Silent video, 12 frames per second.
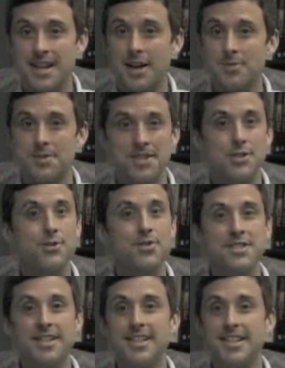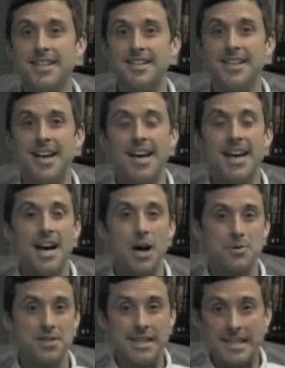I was interested in. I
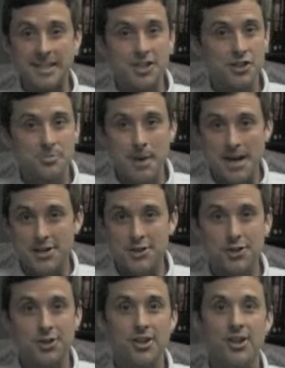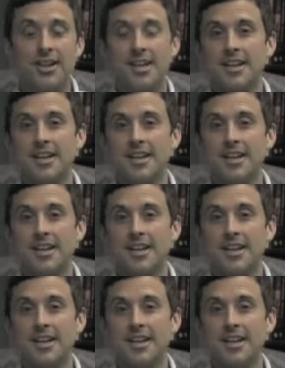was an English major.